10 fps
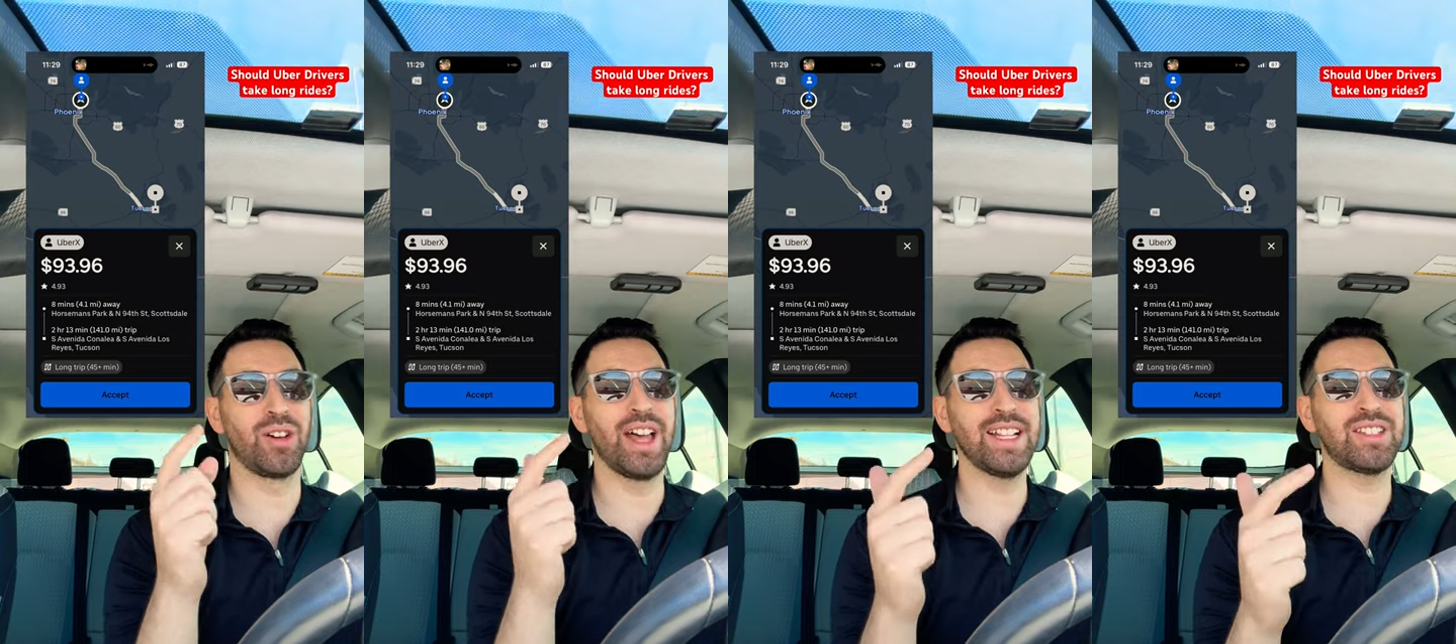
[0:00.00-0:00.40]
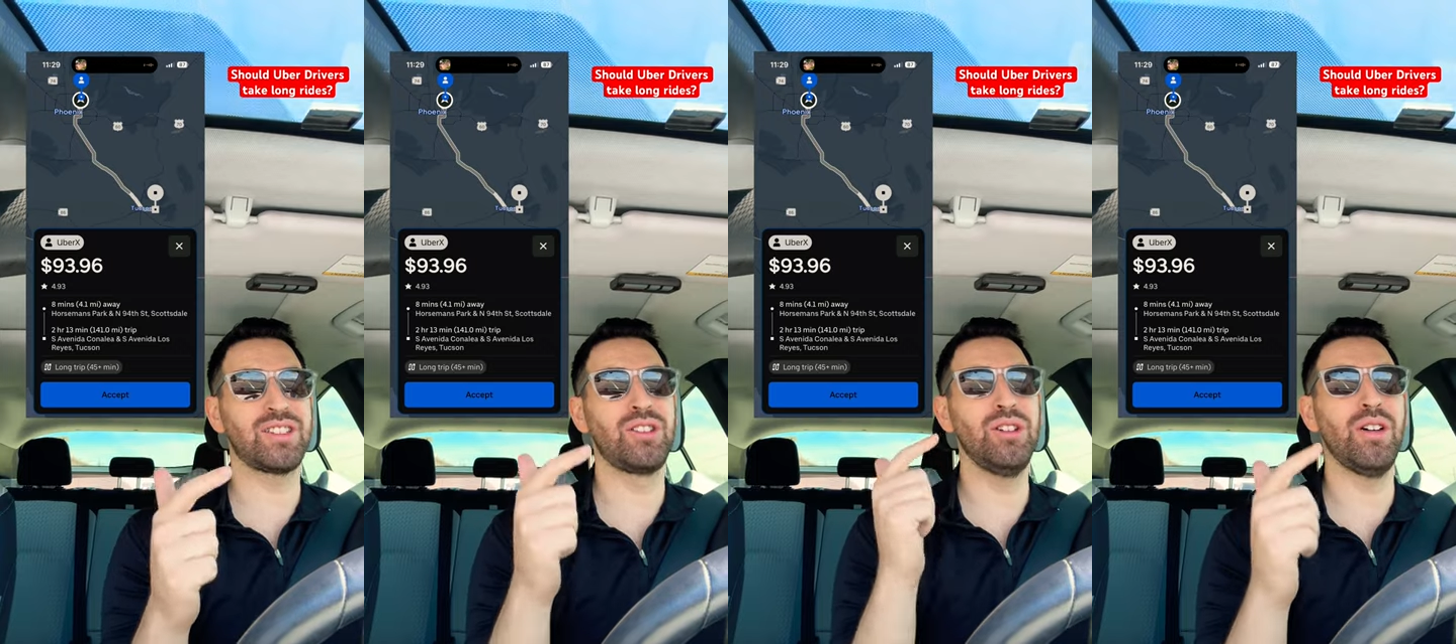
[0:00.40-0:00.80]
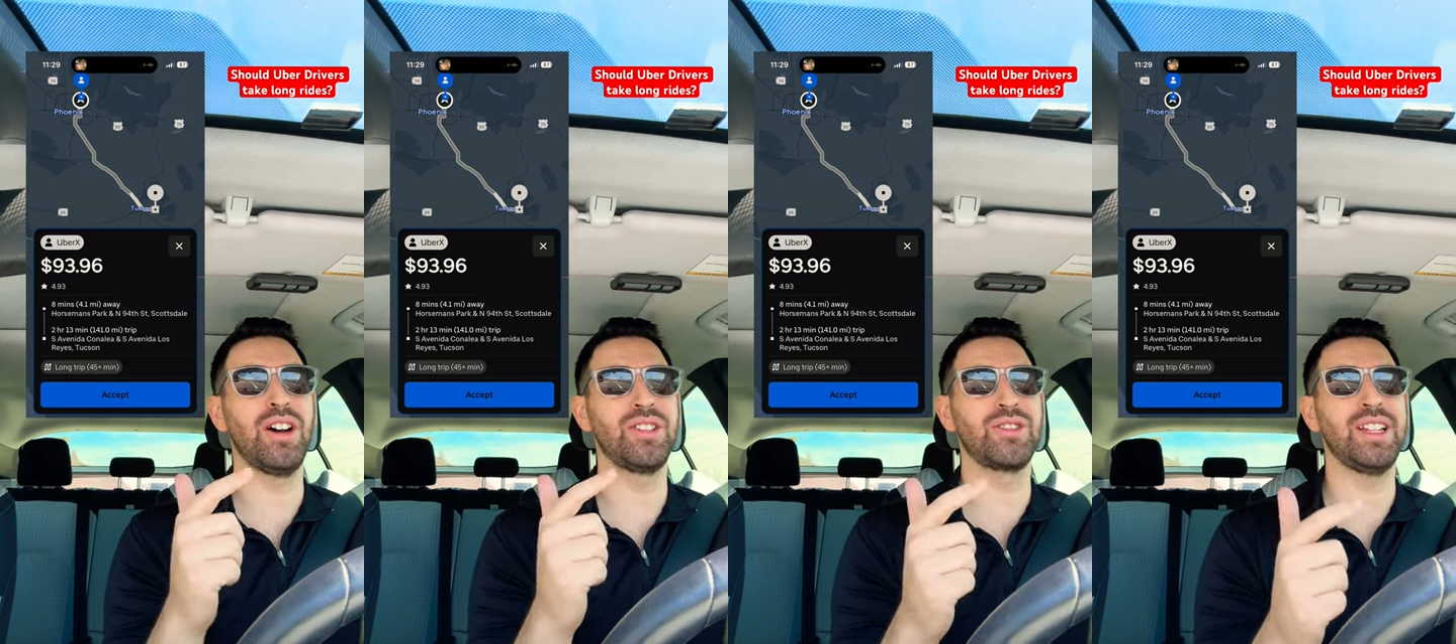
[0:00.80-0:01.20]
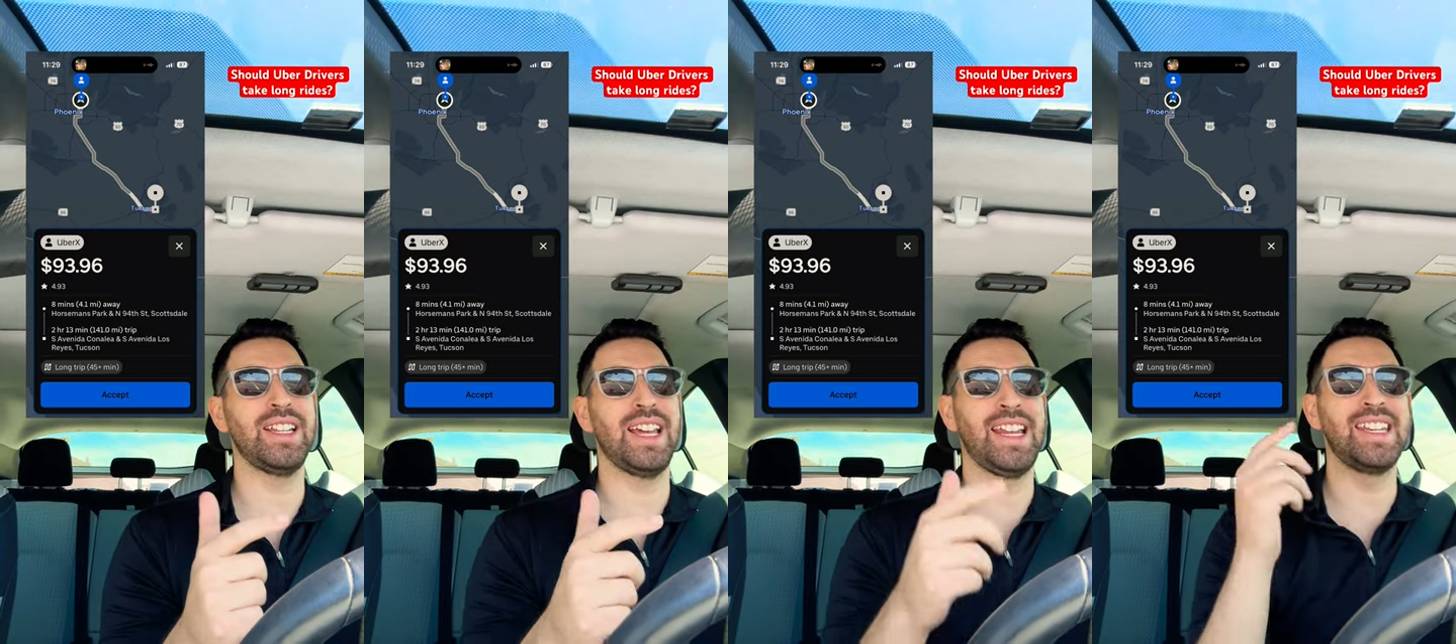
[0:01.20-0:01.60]
that's
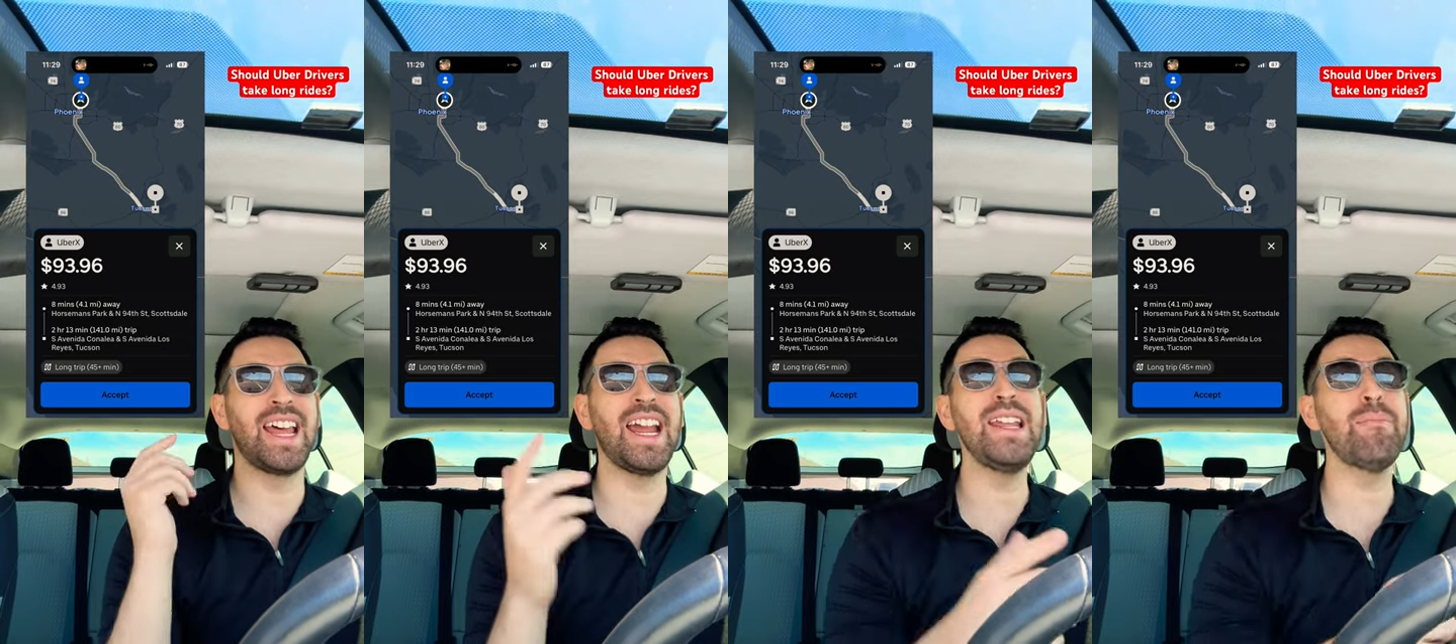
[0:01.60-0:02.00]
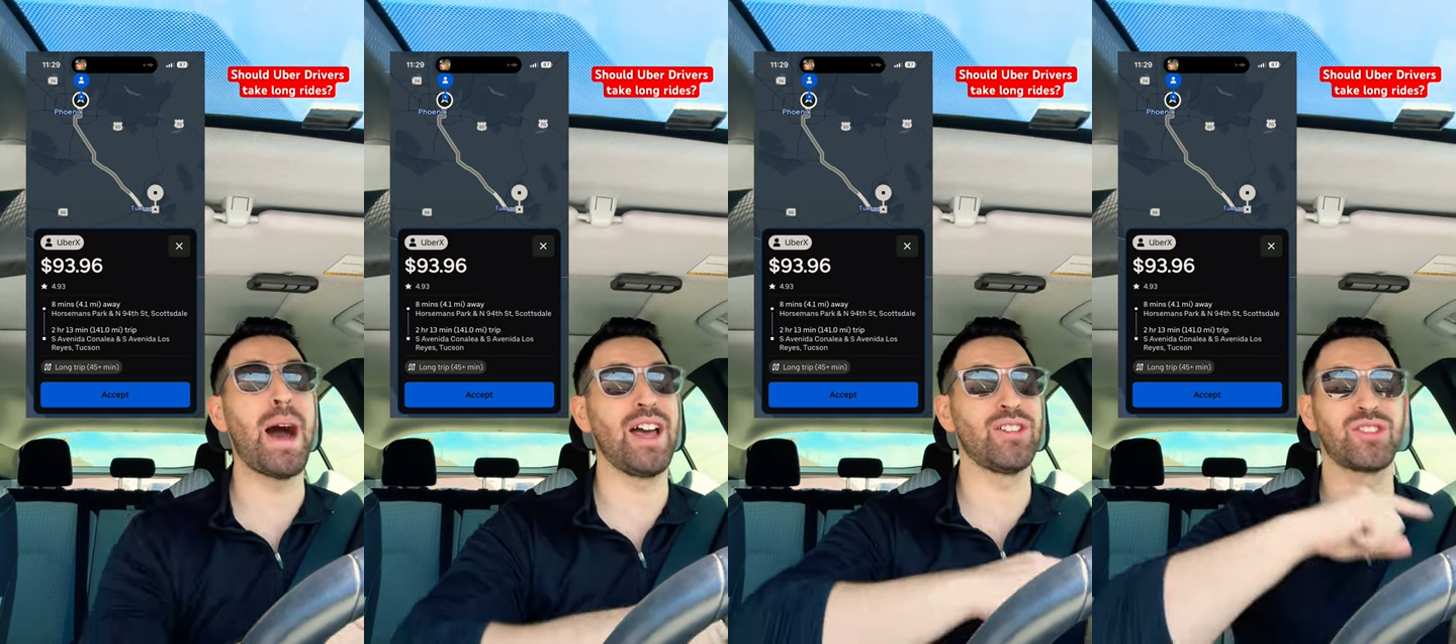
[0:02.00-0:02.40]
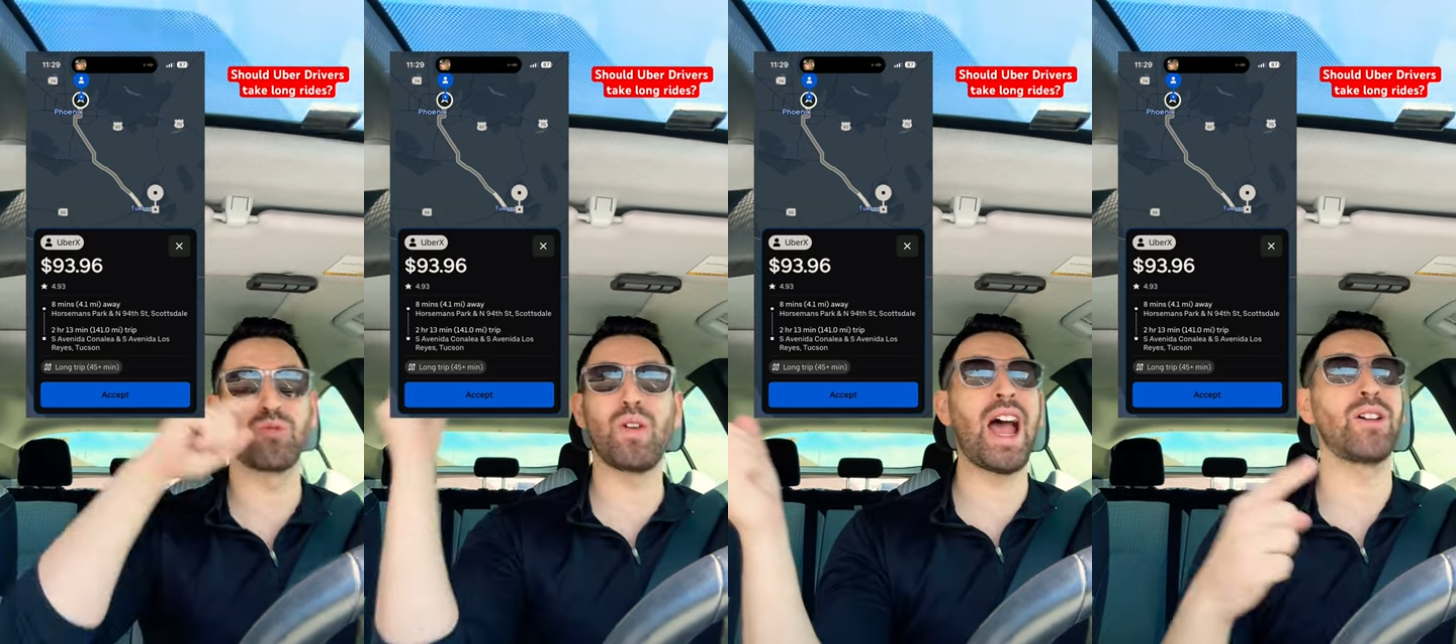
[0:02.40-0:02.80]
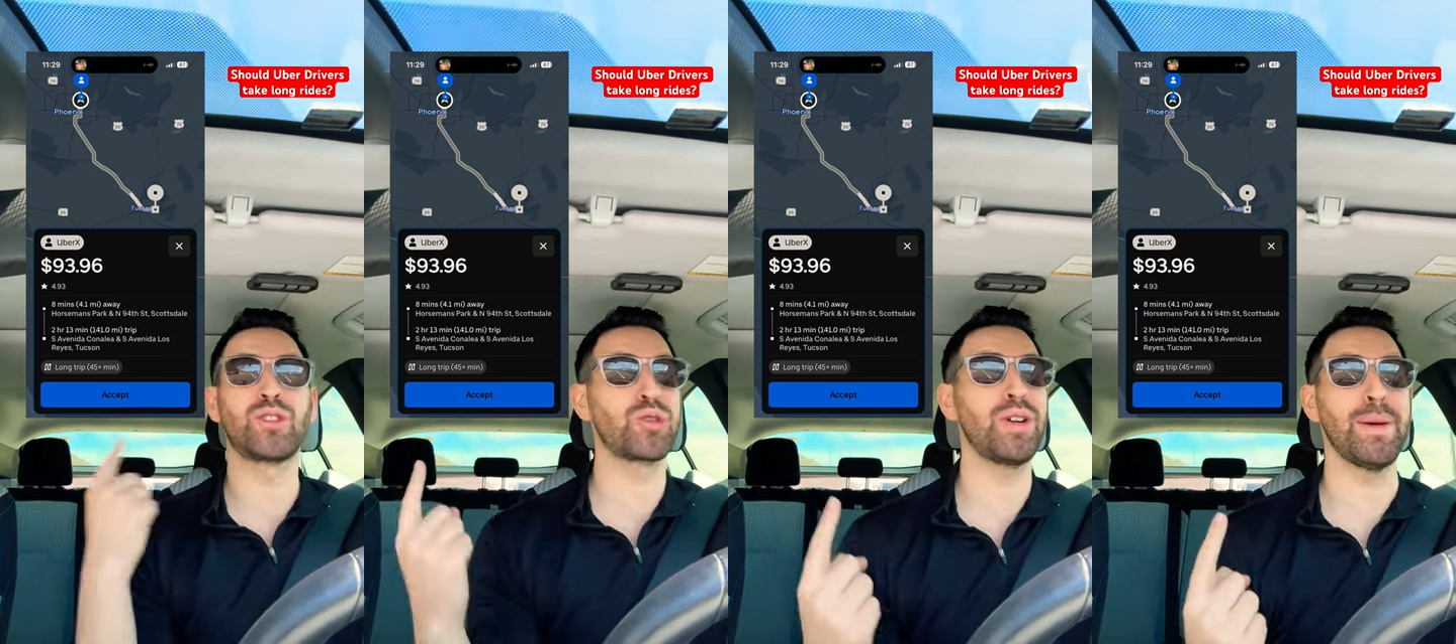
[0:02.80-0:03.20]
290 miles round trip,